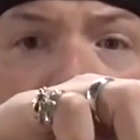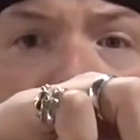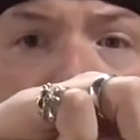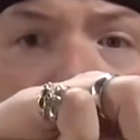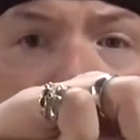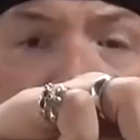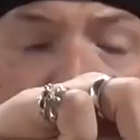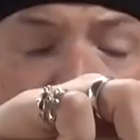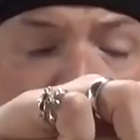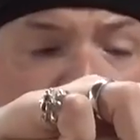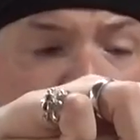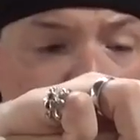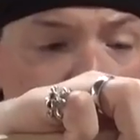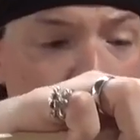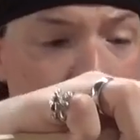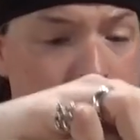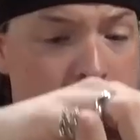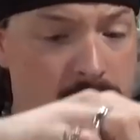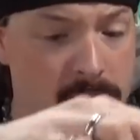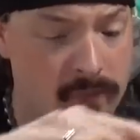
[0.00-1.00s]
like
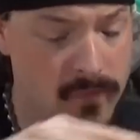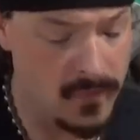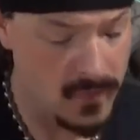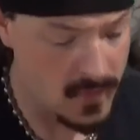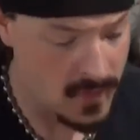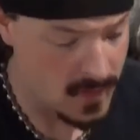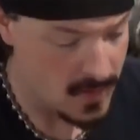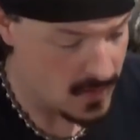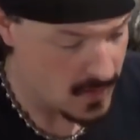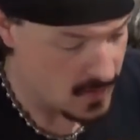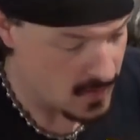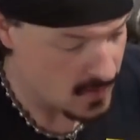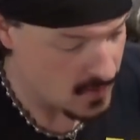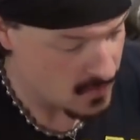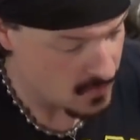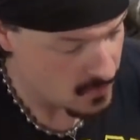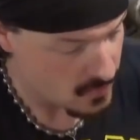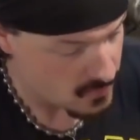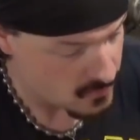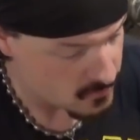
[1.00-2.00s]
so.
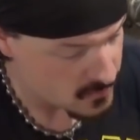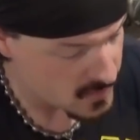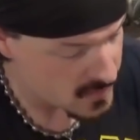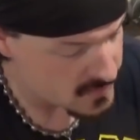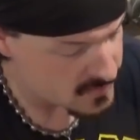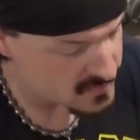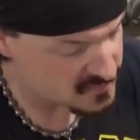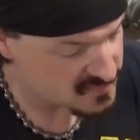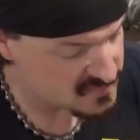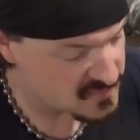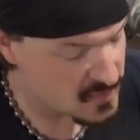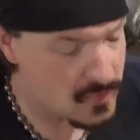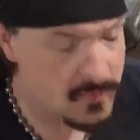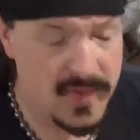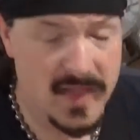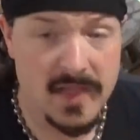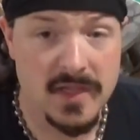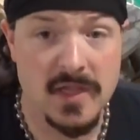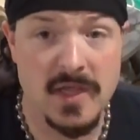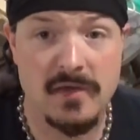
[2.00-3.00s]
But this is going
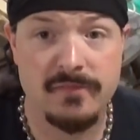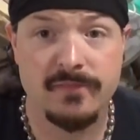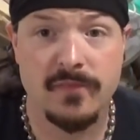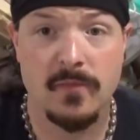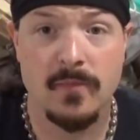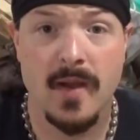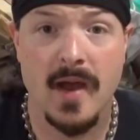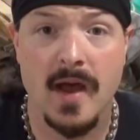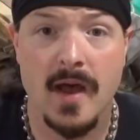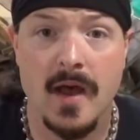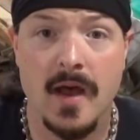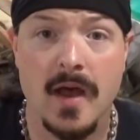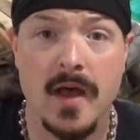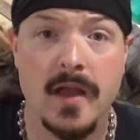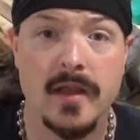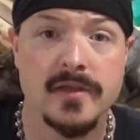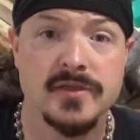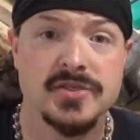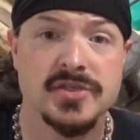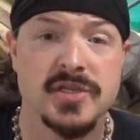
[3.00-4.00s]
to be a gift from my
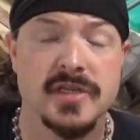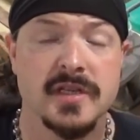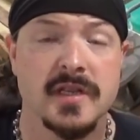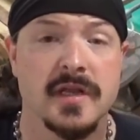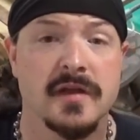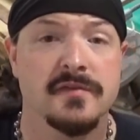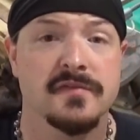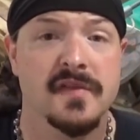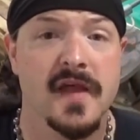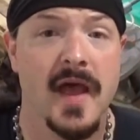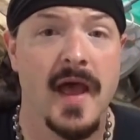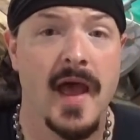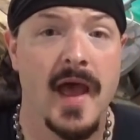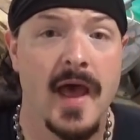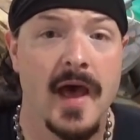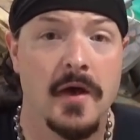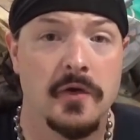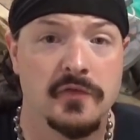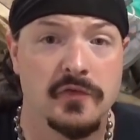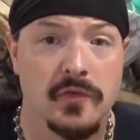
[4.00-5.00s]
aunt. She lives
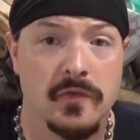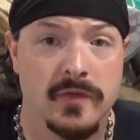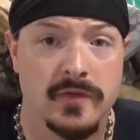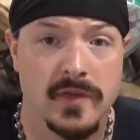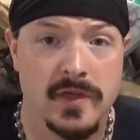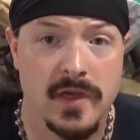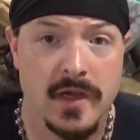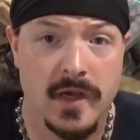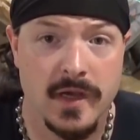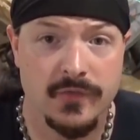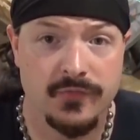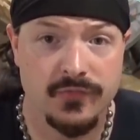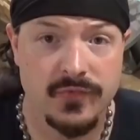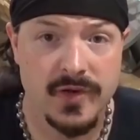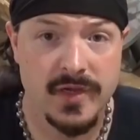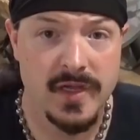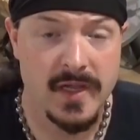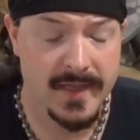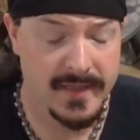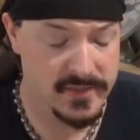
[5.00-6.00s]
out toward the
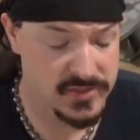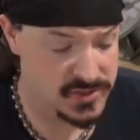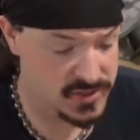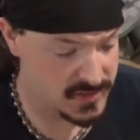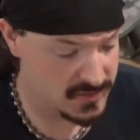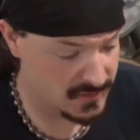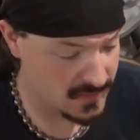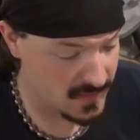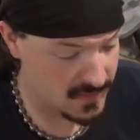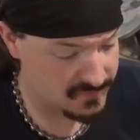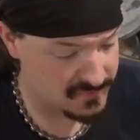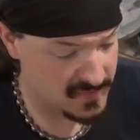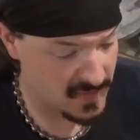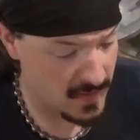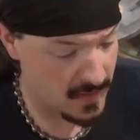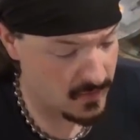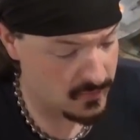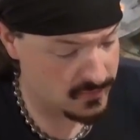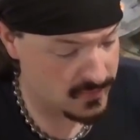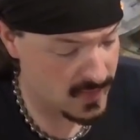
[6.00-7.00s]
country and she loves
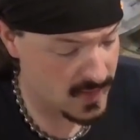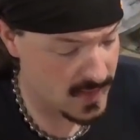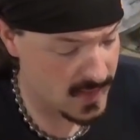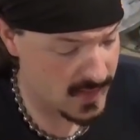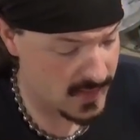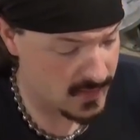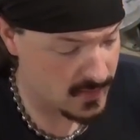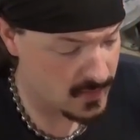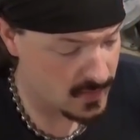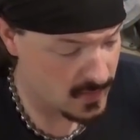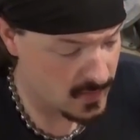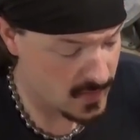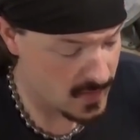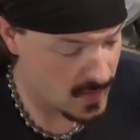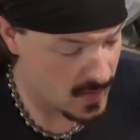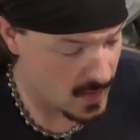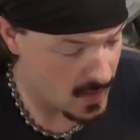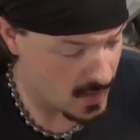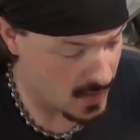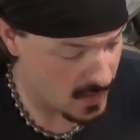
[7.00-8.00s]
all things
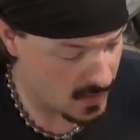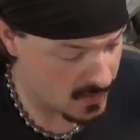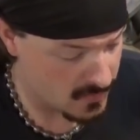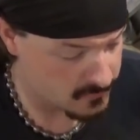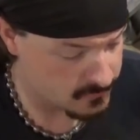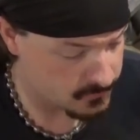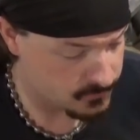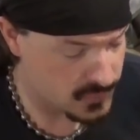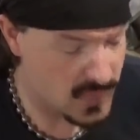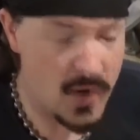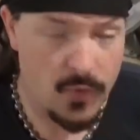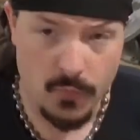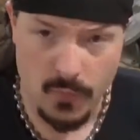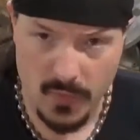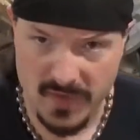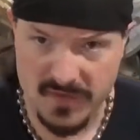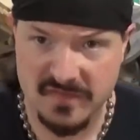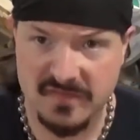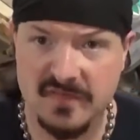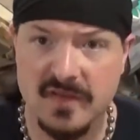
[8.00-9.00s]

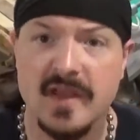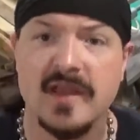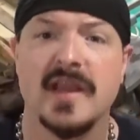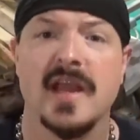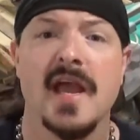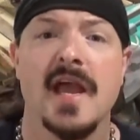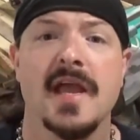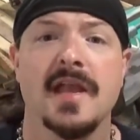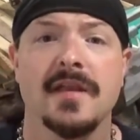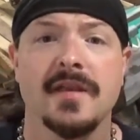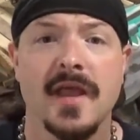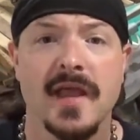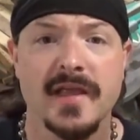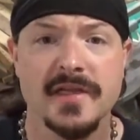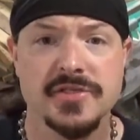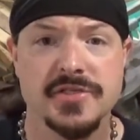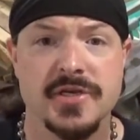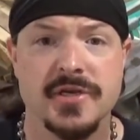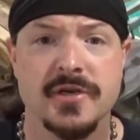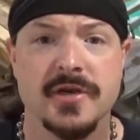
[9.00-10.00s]
rustic and
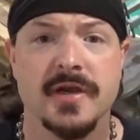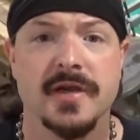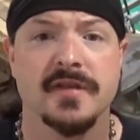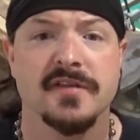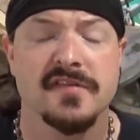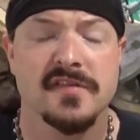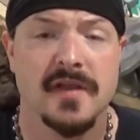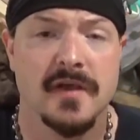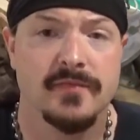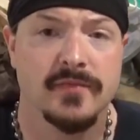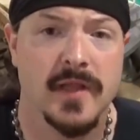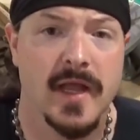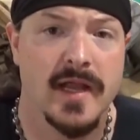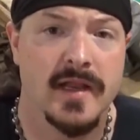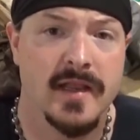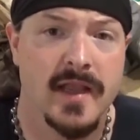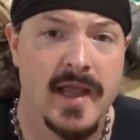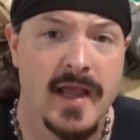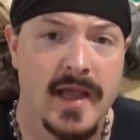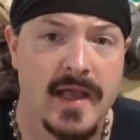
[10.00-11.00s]
nature and stuff
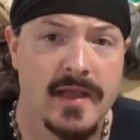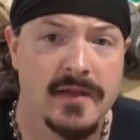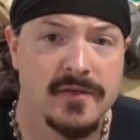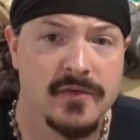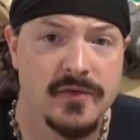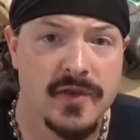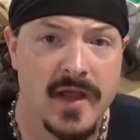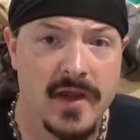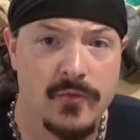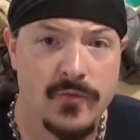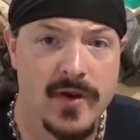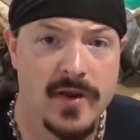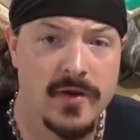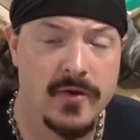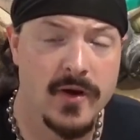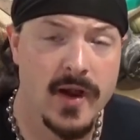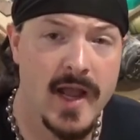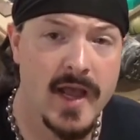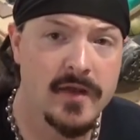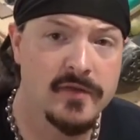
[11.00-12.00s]
like that to decorate
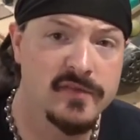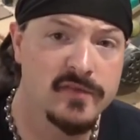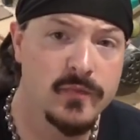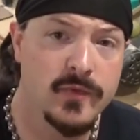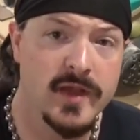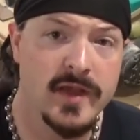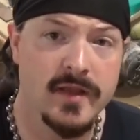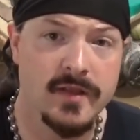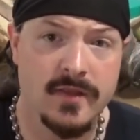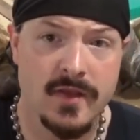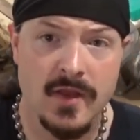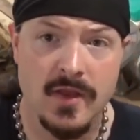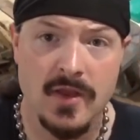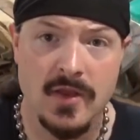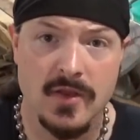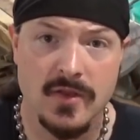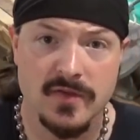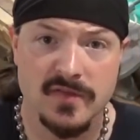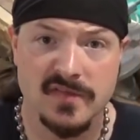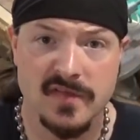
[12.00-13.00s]
her house with.
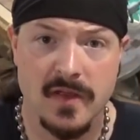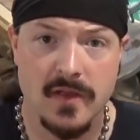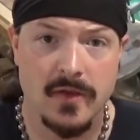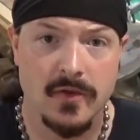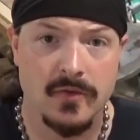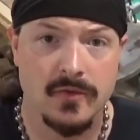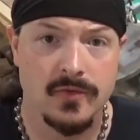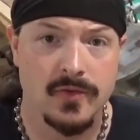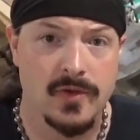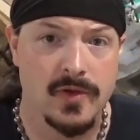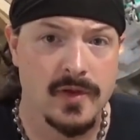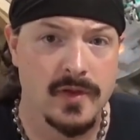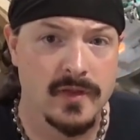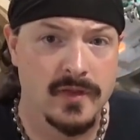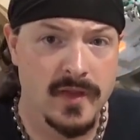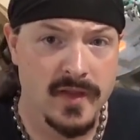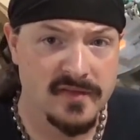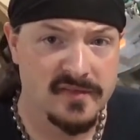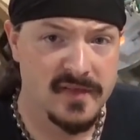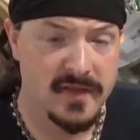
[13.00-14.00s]
So
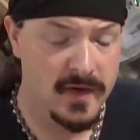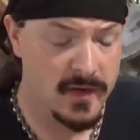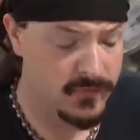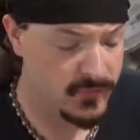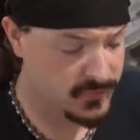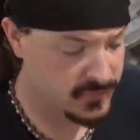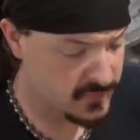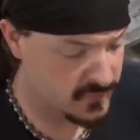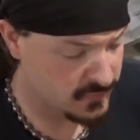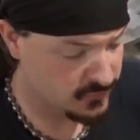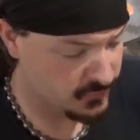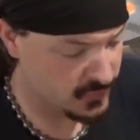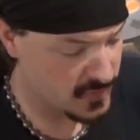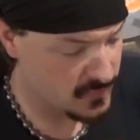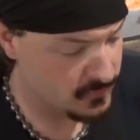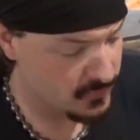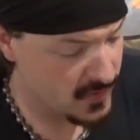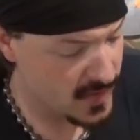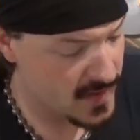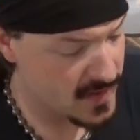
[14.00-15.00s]
let's head over to the
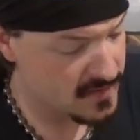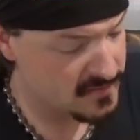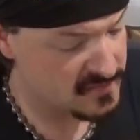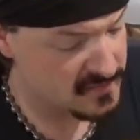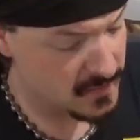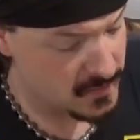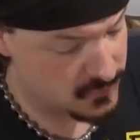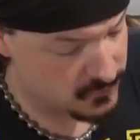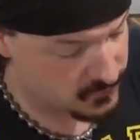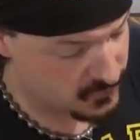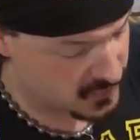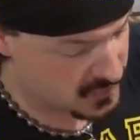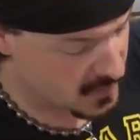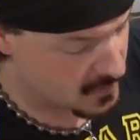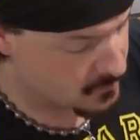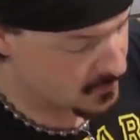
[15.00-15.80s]
drill press, drill our